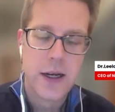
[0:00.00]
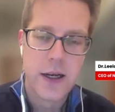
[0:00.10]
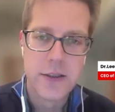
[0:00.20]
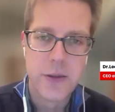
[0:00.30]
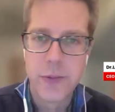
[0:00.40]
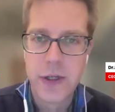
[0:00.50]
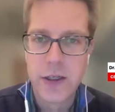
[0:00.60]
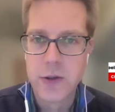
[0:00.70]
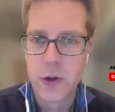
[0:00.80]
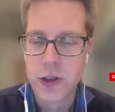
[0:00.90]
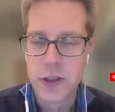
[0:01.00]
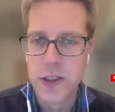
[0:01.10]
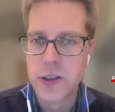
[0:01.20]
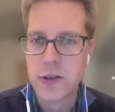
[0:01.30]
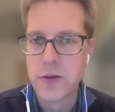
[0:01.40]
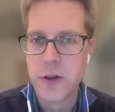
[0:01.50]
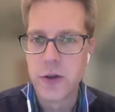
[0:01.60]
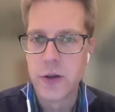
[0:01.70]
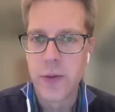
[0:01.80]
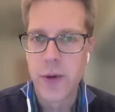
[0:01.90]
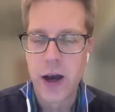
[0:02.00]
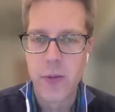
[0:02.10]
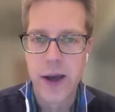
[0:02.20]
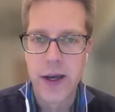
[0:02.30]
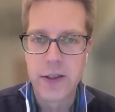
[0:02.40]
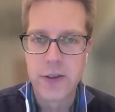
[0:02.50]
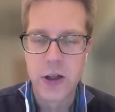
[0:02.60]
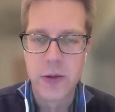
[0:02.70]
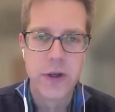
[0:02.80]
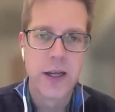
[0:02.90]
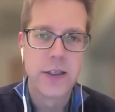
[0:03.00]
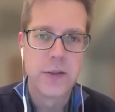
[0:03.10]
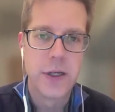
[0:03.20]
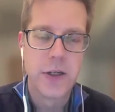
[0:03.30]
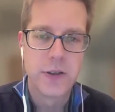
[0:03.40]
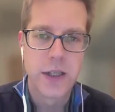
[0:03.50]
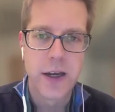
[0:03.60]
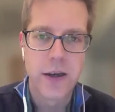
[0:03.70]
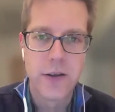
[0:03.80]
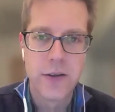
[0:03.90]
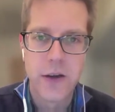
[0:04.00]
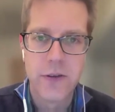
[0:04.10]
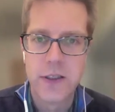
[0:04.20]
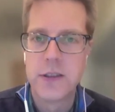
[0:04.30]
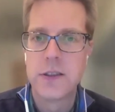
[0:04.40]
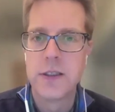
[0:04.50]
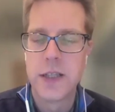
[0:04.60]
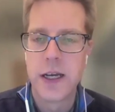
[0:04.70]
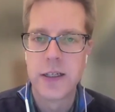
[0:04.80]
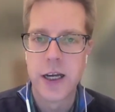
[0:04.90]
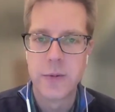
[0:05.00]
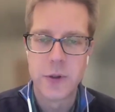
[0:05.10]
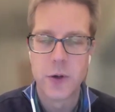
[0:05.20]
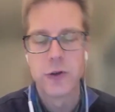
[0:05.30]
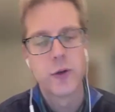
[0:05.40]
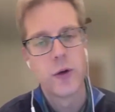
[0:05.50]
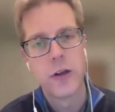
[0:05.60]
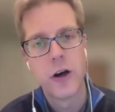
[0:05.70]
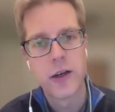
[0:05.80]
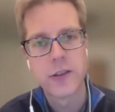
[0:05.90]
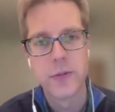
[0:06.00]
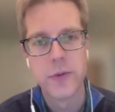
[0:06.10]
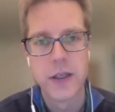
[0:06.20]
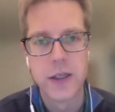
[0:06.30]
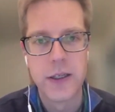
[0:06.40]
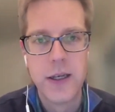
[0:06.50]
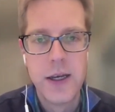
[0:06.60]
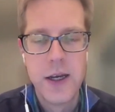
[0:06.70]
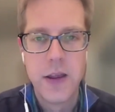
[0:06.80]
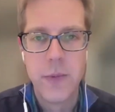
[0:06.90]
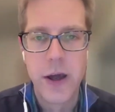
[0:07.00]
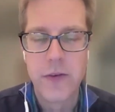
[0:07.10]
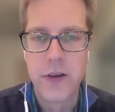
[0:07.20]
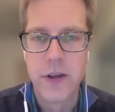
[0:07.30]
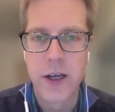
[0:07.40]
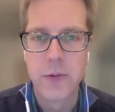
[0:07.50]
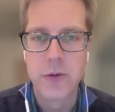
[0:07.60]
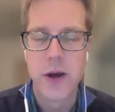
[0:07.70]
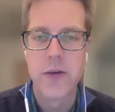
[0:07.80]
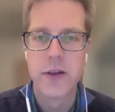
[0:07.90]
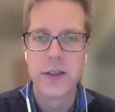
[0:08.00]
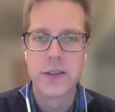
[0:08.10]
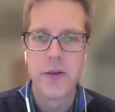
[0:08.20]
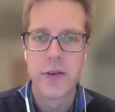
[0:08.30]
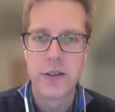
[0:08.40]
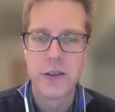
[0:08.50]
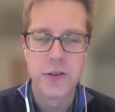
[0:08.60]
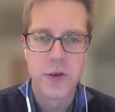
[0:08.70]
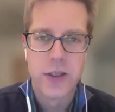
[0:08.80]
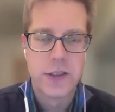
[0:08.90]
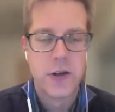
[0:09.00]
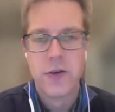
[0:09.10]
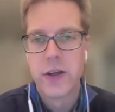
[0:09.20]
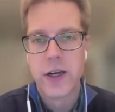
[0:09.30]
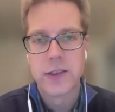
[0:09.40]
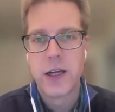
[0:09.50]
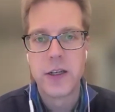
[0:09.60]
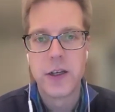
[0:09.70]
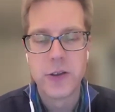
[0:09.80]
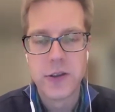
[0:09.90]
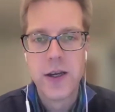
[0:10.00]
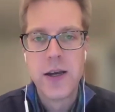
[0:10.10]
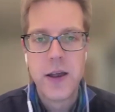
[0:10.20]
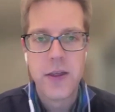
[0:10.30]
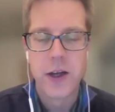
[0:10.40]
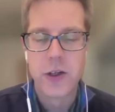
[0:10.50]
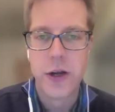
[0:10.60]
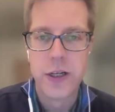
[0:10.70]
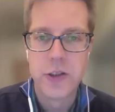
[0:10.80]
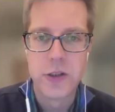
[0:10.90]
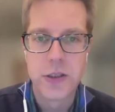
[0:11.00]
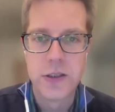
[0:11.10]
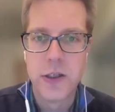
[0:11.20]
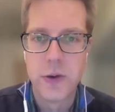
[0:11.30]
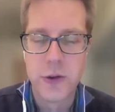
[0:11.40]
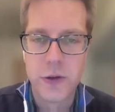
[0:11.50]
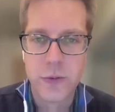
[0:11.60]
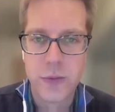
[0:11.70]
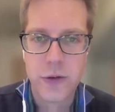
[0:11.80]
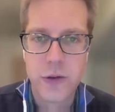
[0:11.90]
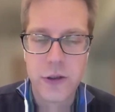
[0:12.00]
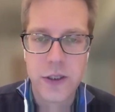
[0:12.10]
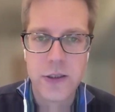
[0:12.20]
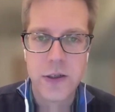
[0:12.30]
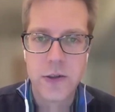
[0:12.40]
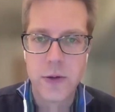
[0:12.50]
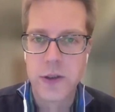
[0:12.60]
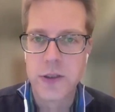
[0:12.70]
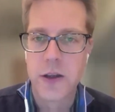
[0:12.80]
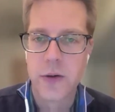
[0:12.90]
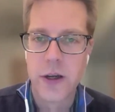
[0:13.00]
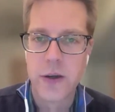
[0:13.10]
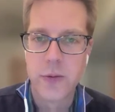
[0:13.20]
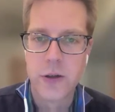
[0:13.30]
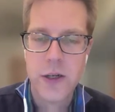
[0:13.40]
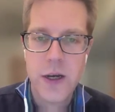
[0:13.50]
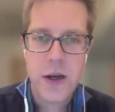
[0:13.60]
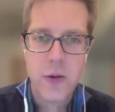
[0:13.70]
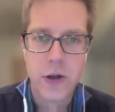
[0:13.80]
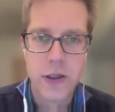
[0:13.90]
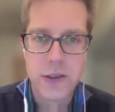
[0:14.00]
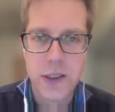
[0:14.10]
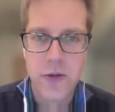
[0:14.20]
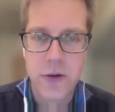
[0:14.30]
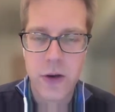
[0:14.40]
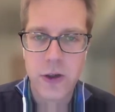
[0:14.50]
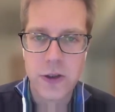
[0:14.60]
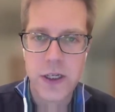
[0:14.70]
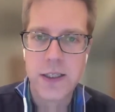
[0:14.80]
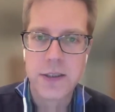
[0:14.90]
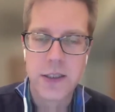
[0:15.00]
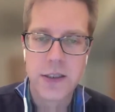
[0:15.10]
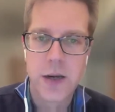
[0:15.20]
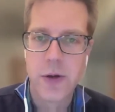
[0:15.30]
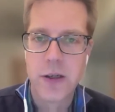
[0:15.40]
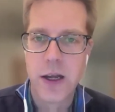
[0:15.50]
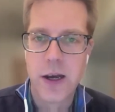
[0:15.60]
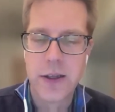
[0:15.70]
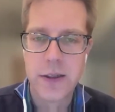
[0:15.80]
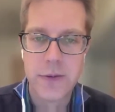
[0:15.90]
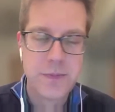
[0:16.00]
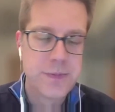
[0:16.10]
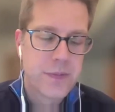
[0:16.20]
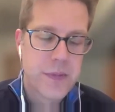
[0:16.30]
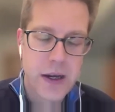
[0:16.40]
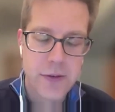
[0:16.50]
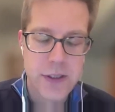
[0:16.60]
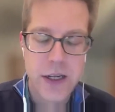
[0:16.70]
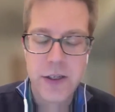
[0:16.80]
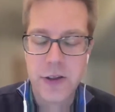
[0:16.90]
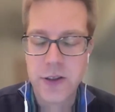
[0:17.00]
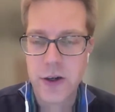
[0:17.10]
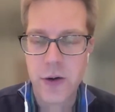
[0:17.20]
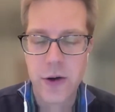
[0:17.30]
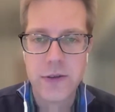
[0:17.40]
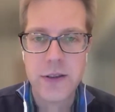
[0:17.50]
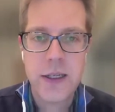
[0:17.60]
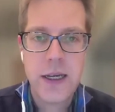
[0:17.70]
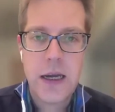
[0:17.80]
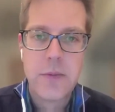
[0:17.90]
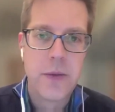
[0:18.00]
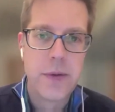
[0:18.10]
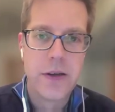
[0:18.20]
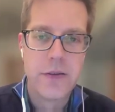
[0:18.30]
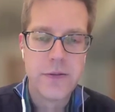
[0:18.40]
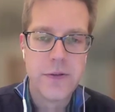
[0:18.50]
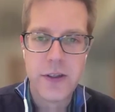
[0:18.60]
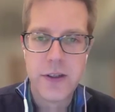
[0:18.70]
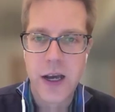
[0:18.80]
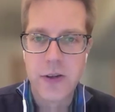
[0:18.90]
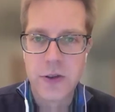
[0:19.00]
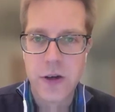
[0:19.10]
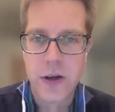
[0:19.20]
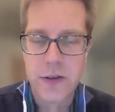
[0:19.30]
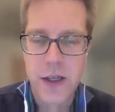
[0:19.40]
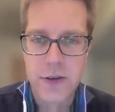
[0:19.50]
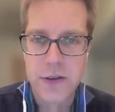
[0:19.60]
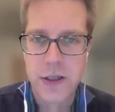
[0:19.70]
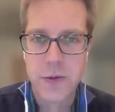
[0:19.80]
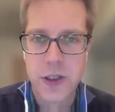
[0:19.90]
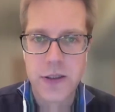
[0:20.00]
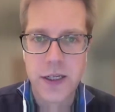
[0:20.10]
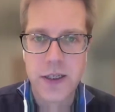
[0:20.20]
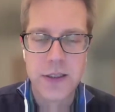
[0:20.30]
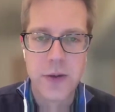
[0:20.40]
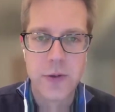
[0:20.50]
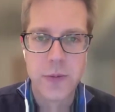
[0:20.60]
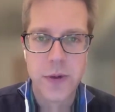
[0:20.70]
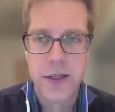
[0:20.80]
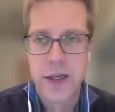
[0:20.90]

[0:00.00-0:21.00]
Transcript: Some of the big consortia initiatives for the UK Biobank. It's all about getting to bigger scale of these data types in order to unlock some of the benefit that comes from having this evidence. And so I see over the next 10 years, that trend just continuing to improve or continuing to accelerate. We're going to see ever larger data sets come online that 10 years ago, maybe a 50,000 or 100,000 subject data set was big.